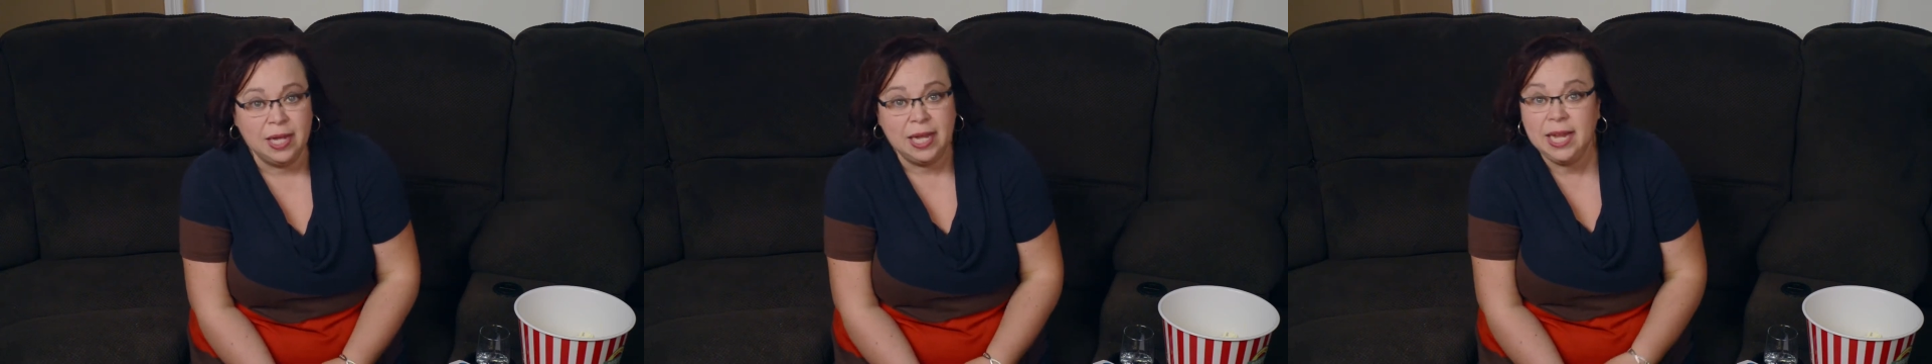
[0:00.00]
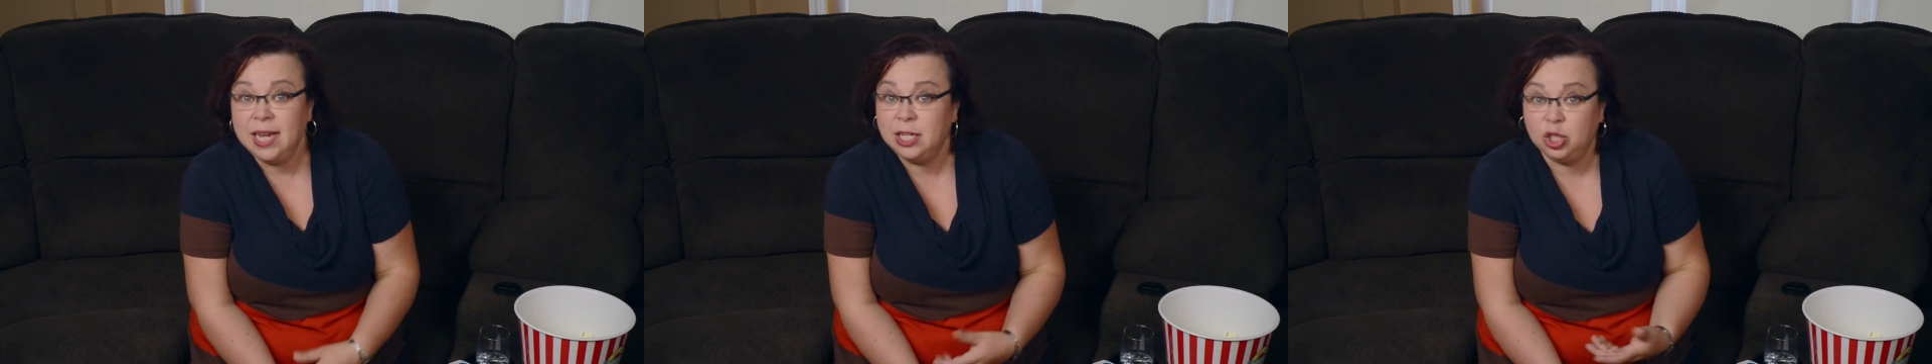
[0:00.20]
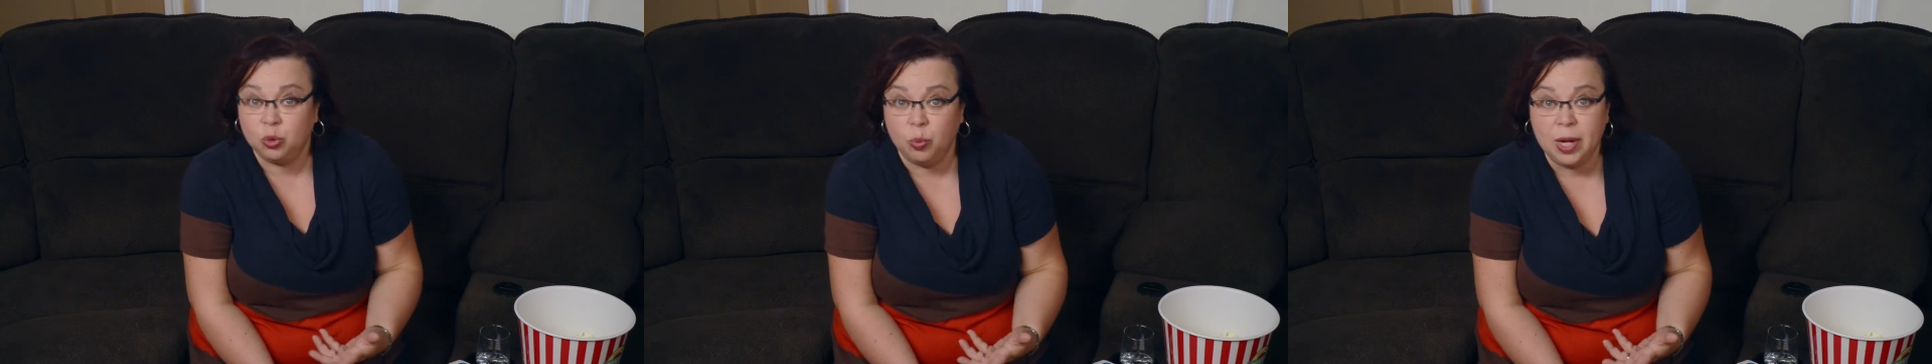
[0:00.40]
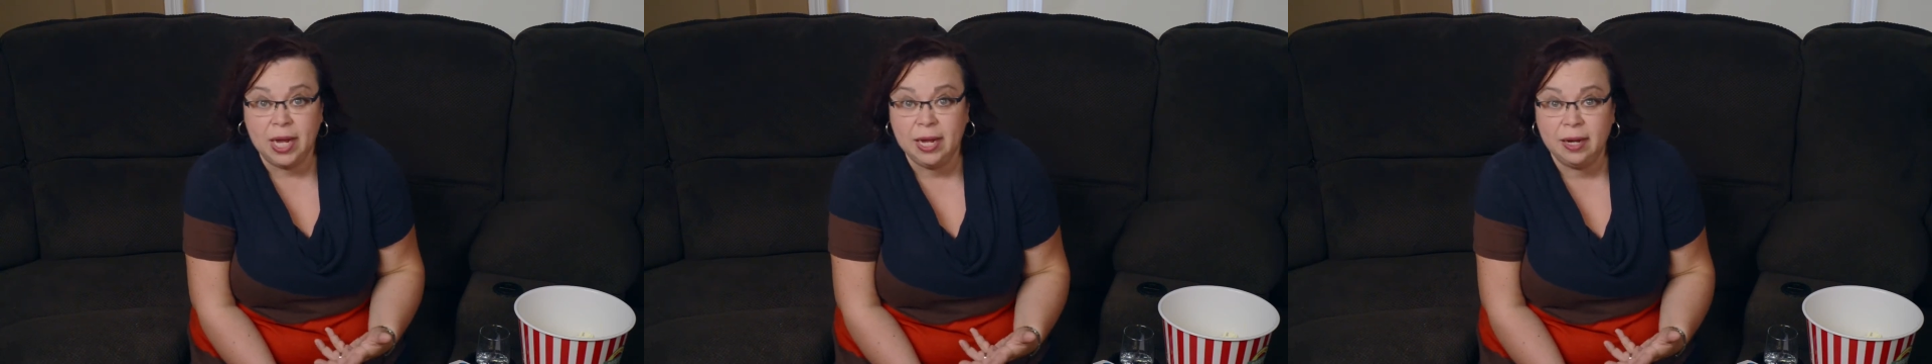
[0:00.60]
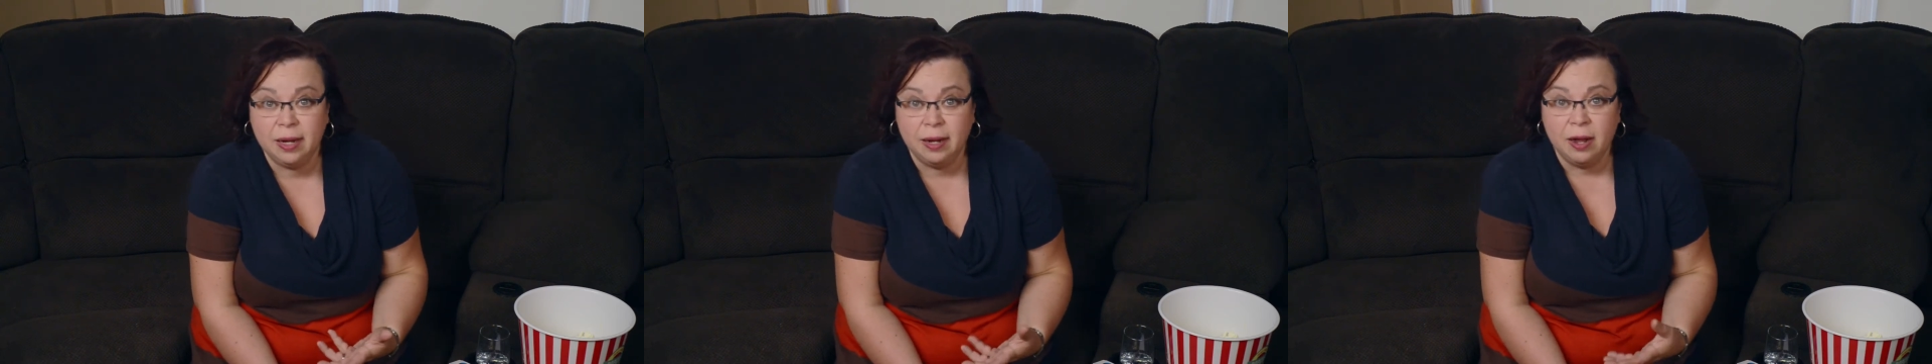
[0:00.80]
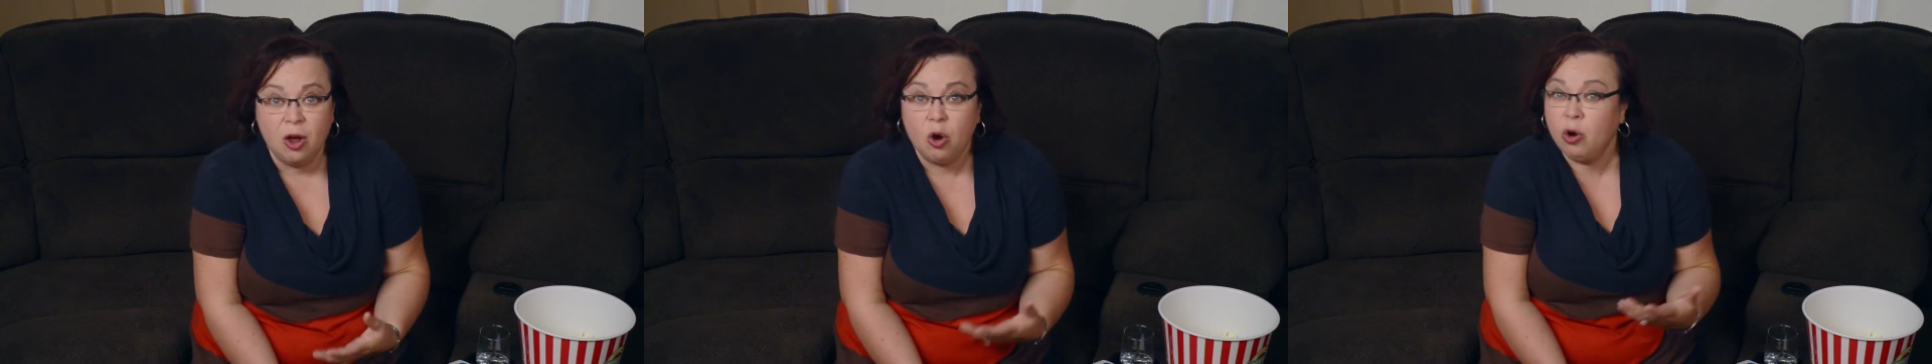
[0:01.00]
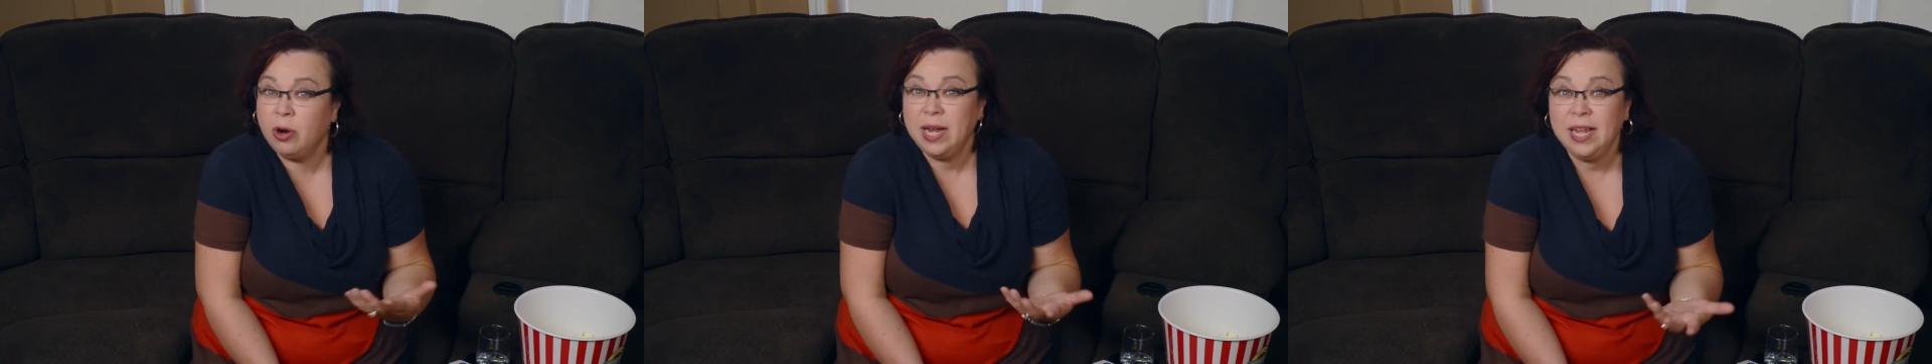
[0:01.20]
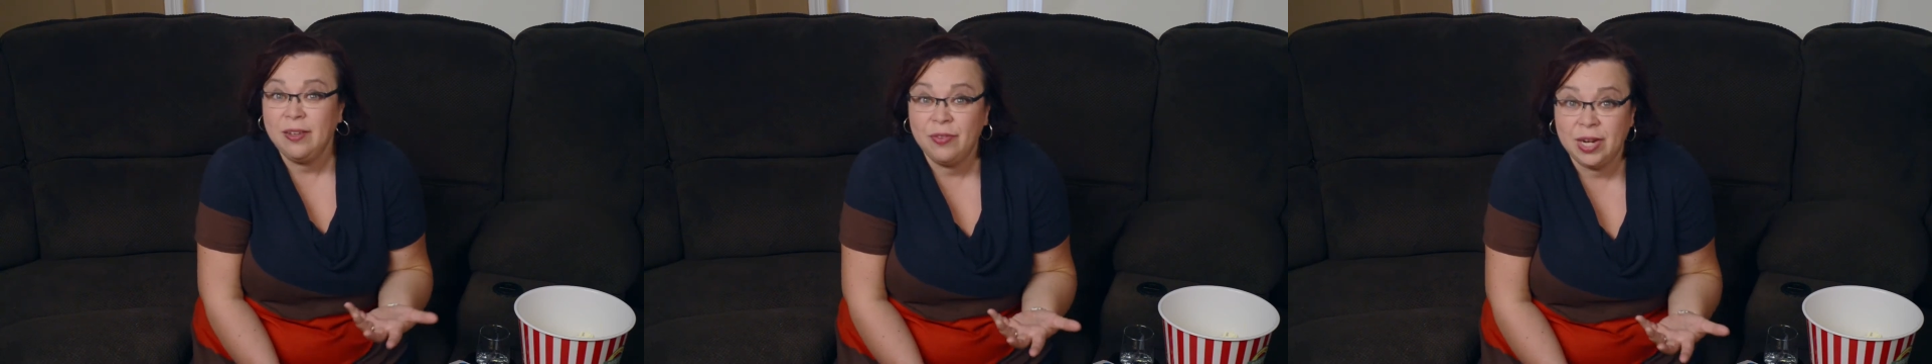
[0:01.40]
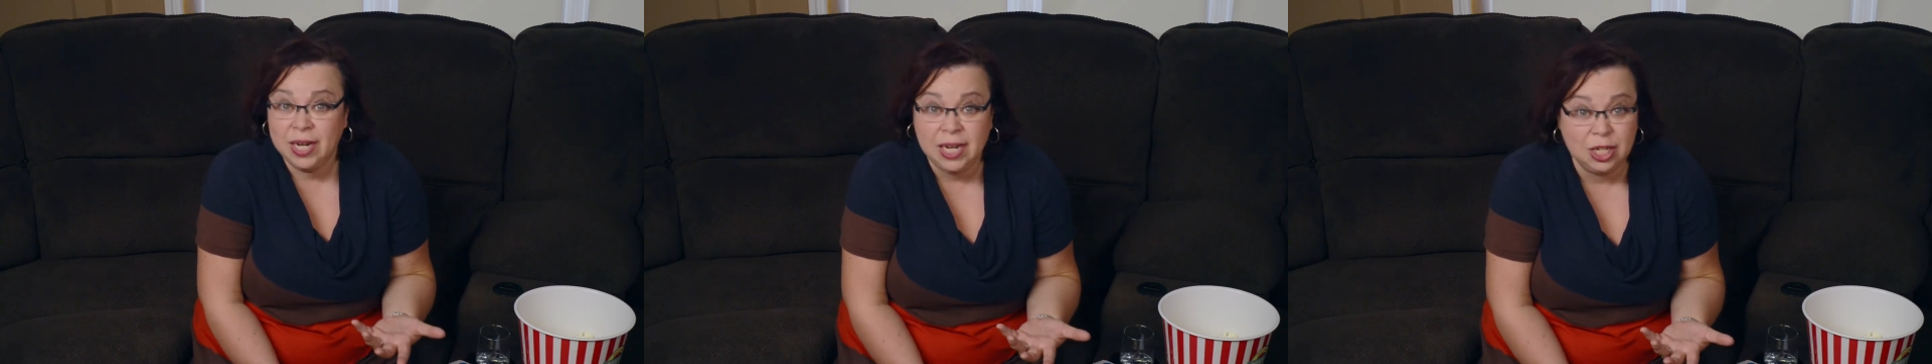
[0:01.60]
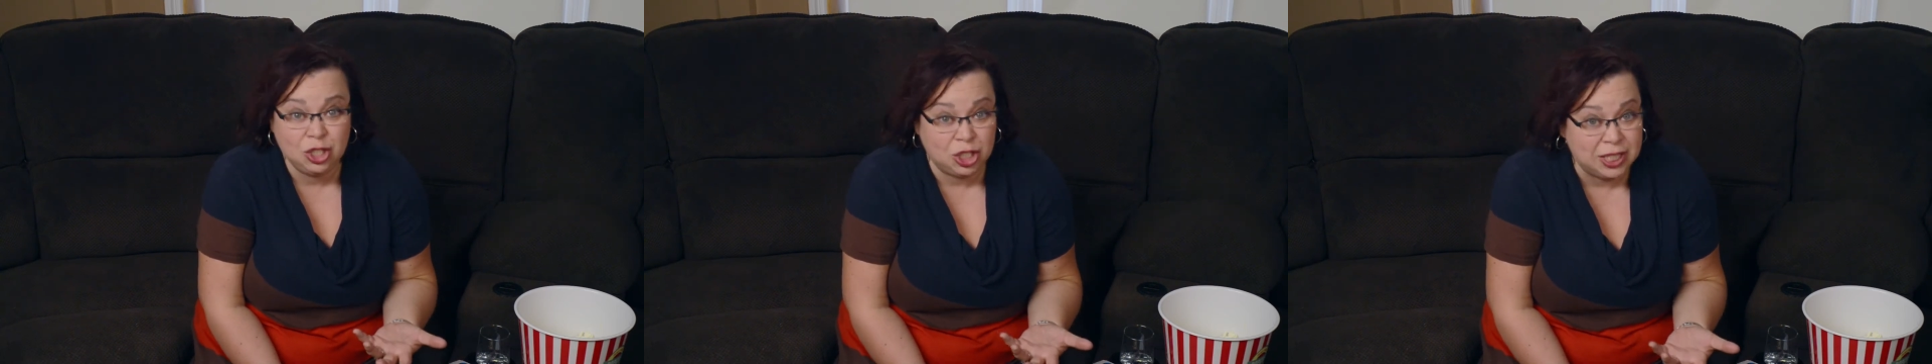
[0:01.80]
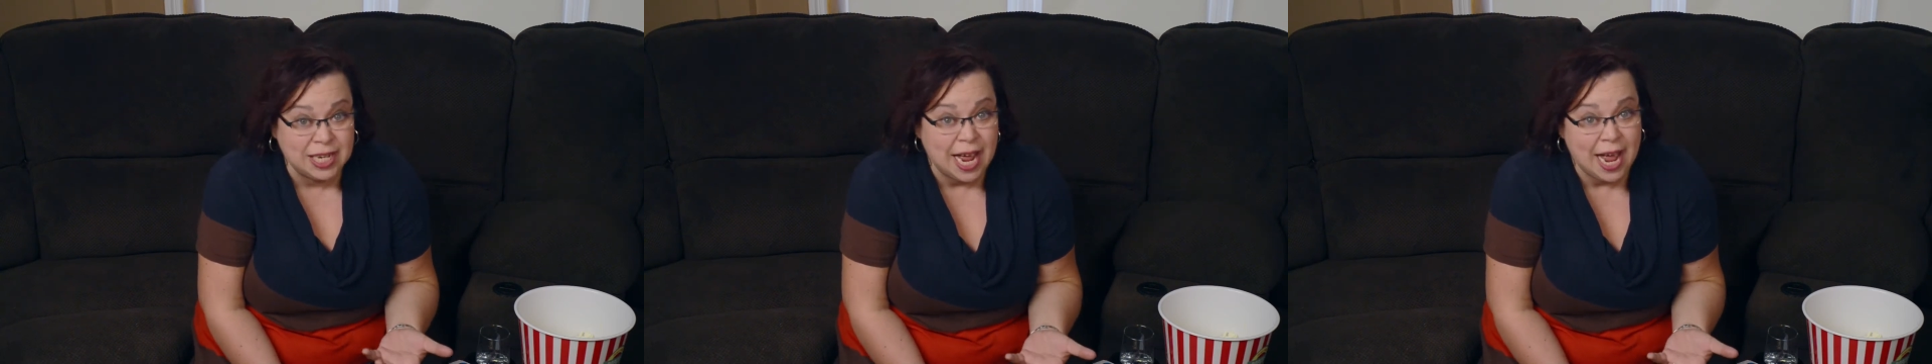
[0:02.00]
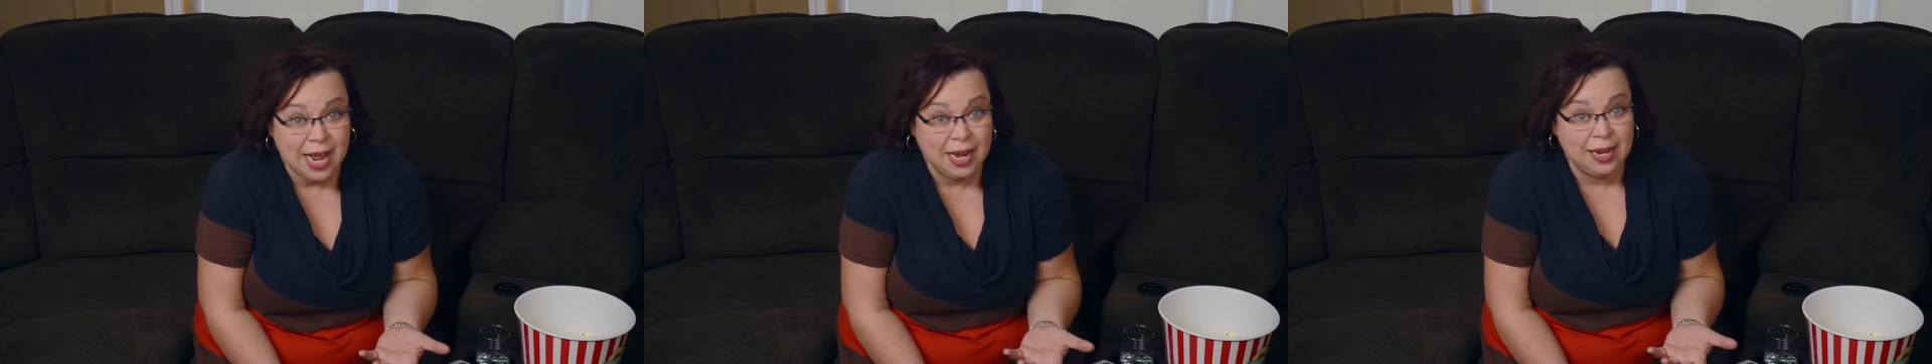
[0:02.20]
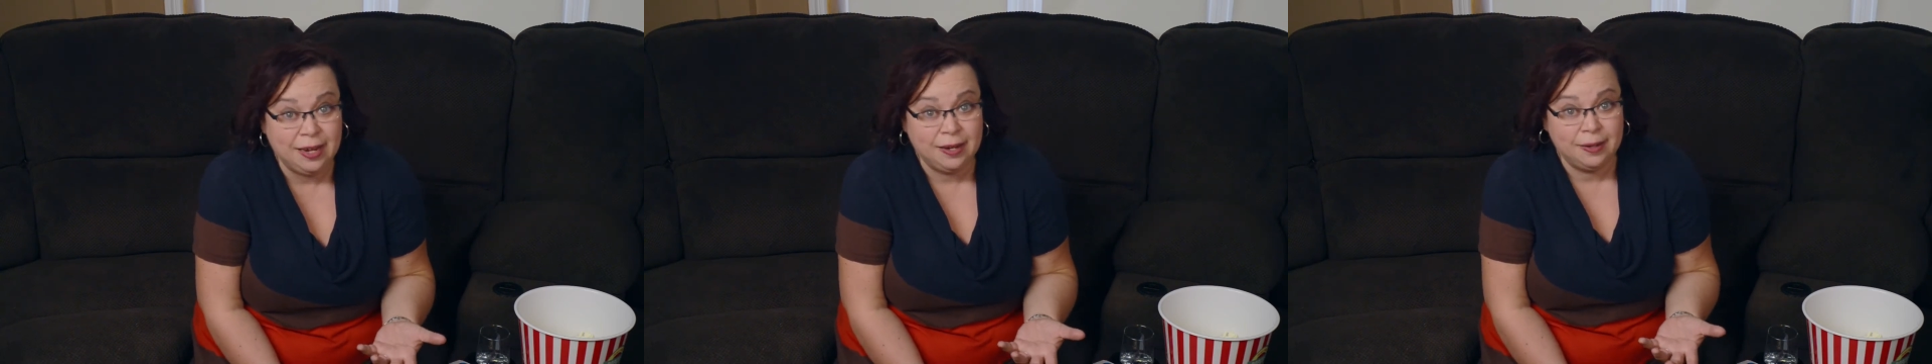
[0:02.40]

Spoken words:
each week, or even each day?